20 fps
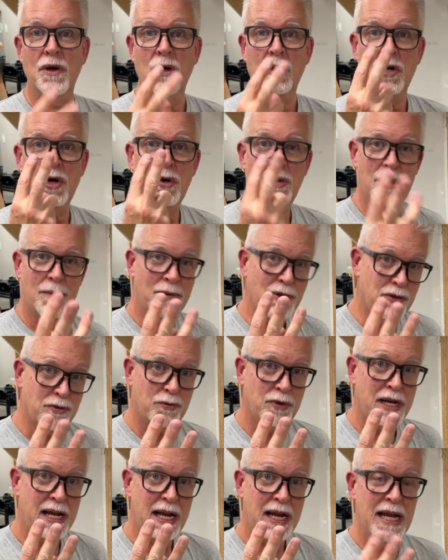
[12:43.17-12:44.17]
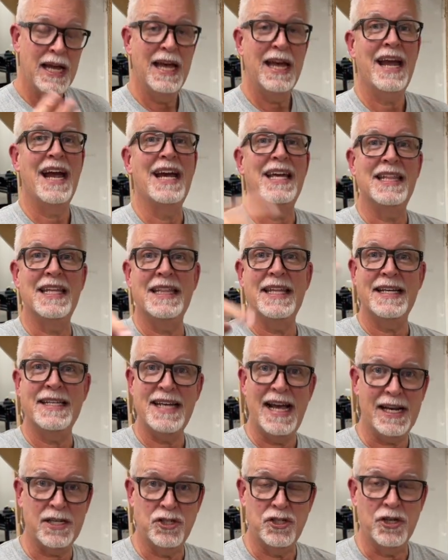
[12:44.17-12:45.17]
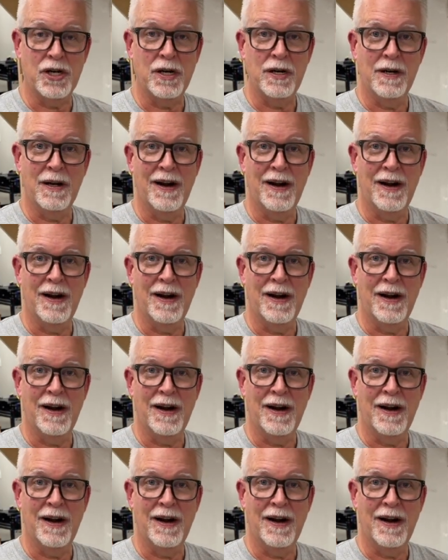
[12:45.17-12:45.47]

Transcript: coat number 3 and then the texture.